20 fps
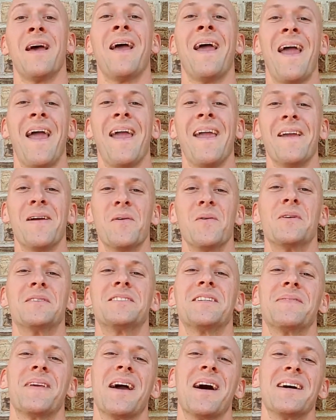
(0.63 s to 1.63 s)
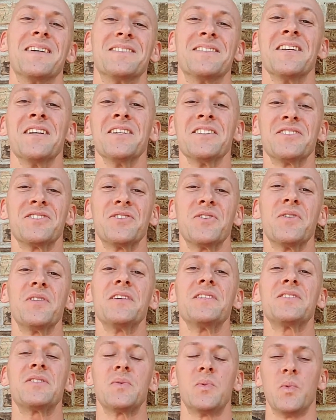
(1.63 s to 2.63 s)
Hey, what's up guys? So
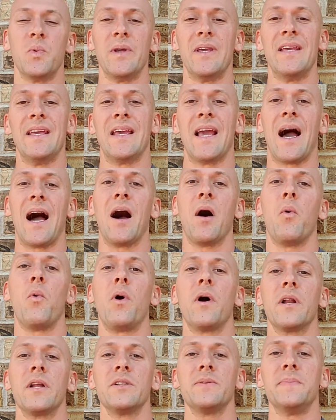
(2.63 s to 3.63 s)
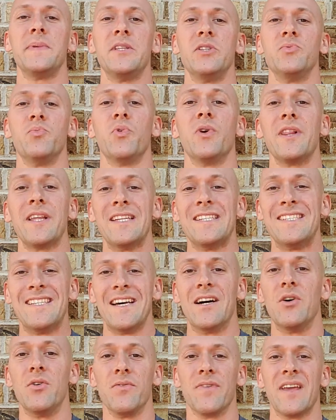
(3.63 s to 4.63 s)
this week I want to really
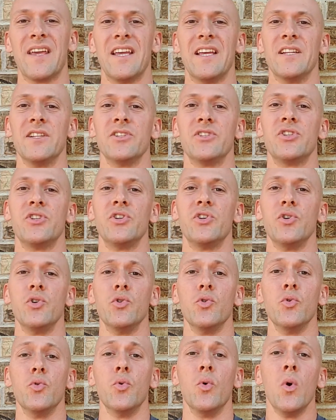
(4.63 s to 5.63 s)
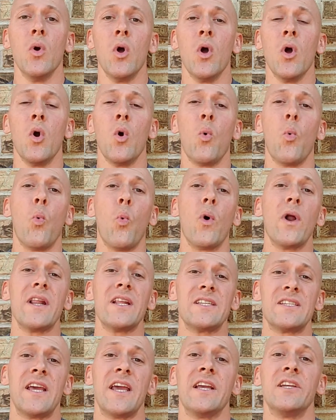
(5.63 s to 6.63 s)
delve into what
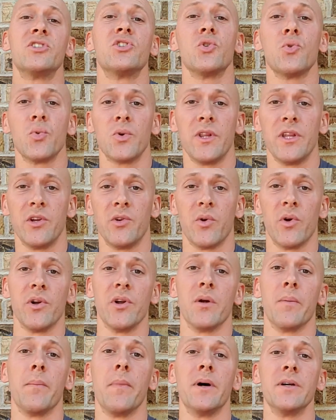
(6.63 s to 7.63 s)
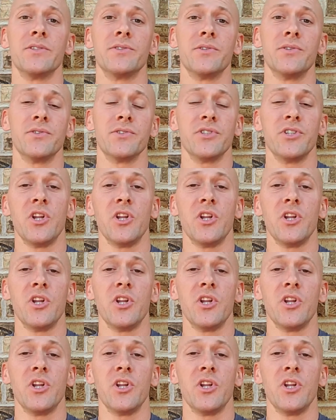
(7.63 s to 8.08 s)
it takes to really grow your muscles.